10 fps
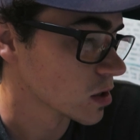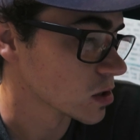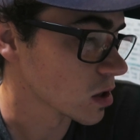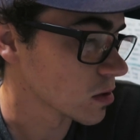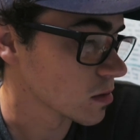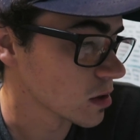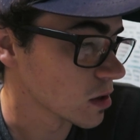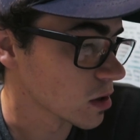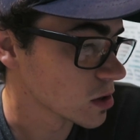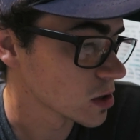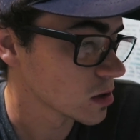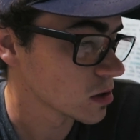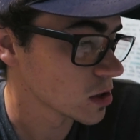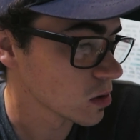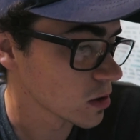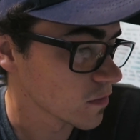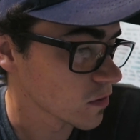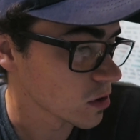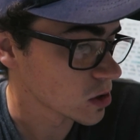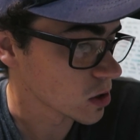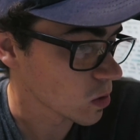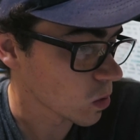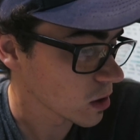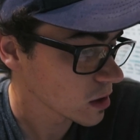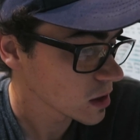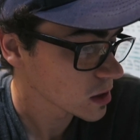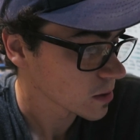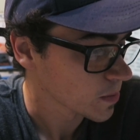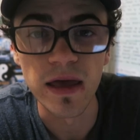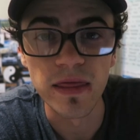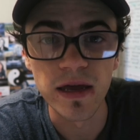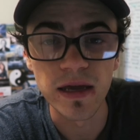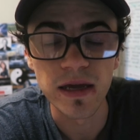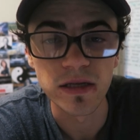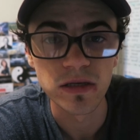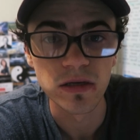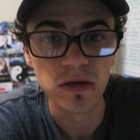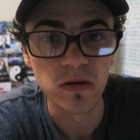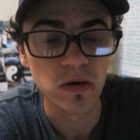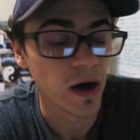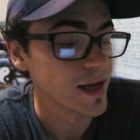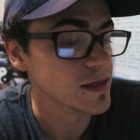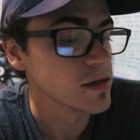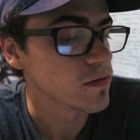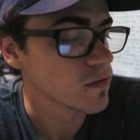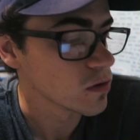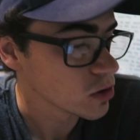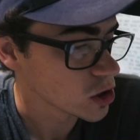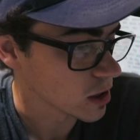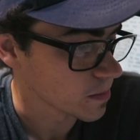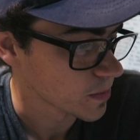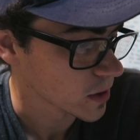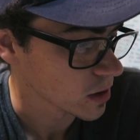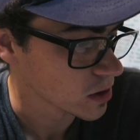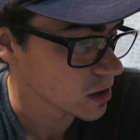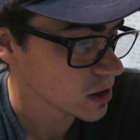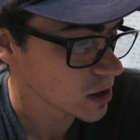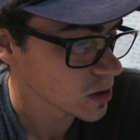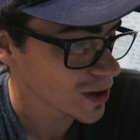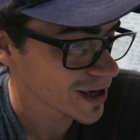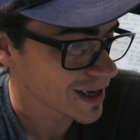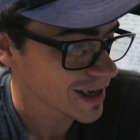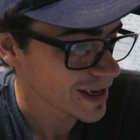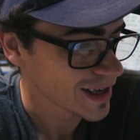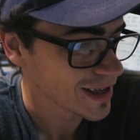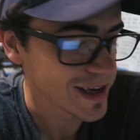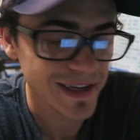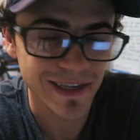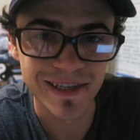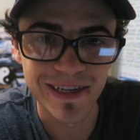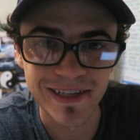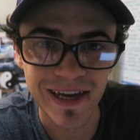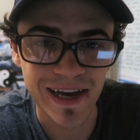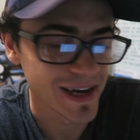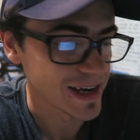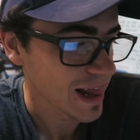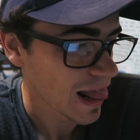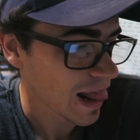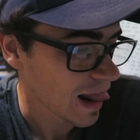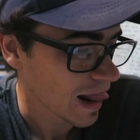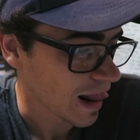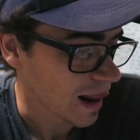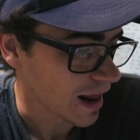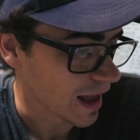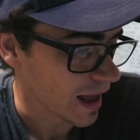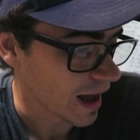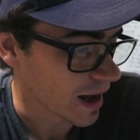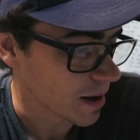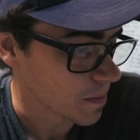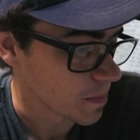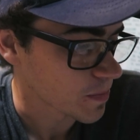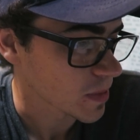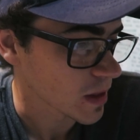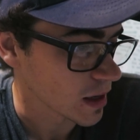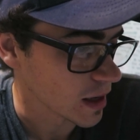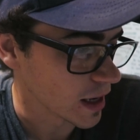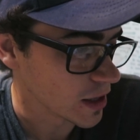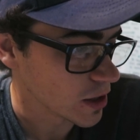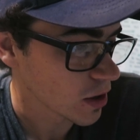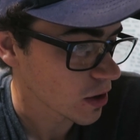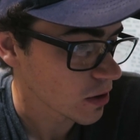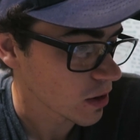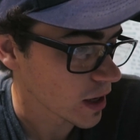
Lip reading: So, you know, just looking for those qualities, and then it gets to your ideal future. So this is where you get to sit down and you go